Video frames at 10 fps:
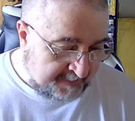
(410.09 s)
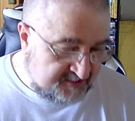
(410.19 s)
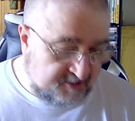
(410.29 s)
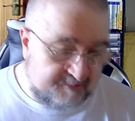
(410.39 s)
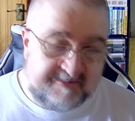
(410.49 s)

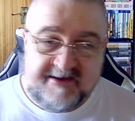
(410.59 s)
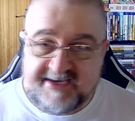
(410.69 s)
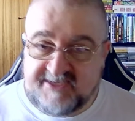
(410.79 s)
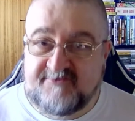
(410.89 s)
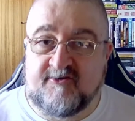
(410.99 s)
So
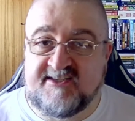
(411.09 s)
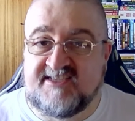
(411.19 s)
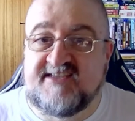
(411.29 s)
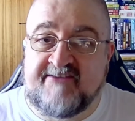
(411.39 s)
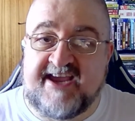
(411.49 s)
he's flawed to
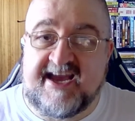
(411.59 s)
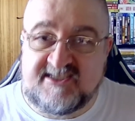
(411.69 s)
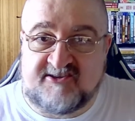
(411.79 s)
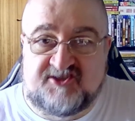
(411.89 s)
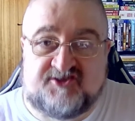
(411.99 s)
start. He hasn't
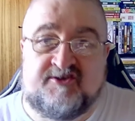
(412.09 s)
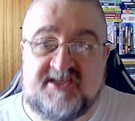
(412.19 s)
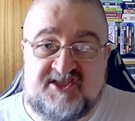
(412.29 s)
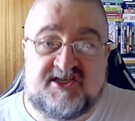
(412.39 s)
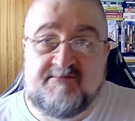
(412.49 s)
understood
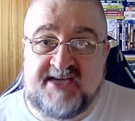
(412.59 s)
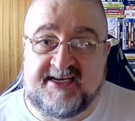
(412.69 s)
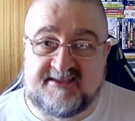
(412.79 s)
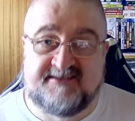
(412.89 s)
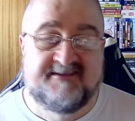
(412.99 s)
his
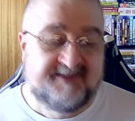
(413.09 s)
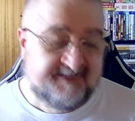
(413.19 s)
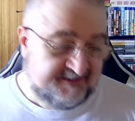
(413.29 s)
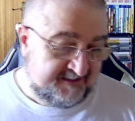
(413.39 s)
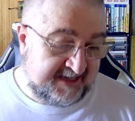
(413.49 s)
subject
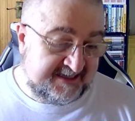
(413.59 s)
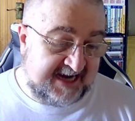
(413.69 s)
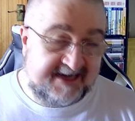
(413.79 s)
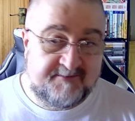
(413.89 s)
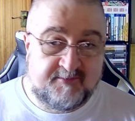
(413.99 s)
in
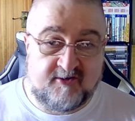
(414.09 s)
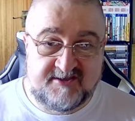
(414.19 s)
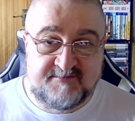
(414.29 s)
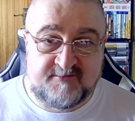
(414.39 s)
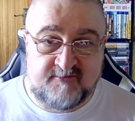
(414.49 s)
any
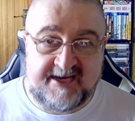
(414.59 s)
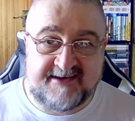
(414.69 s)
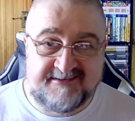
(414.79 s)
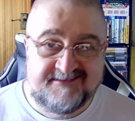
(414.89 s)
possible way.